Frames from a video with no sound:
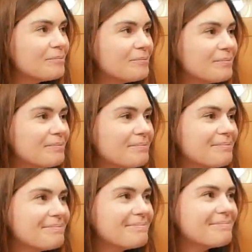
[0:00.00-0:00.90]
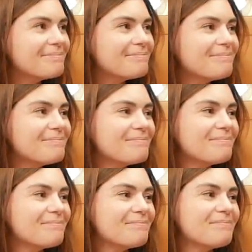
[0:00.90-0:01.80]

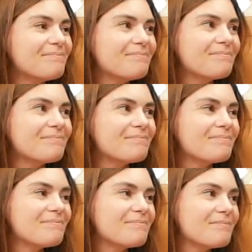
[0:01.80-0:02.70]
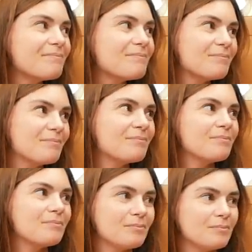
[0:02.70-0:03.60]

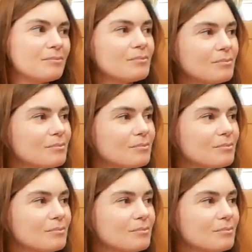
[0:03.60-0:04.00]
This person isn't speaking.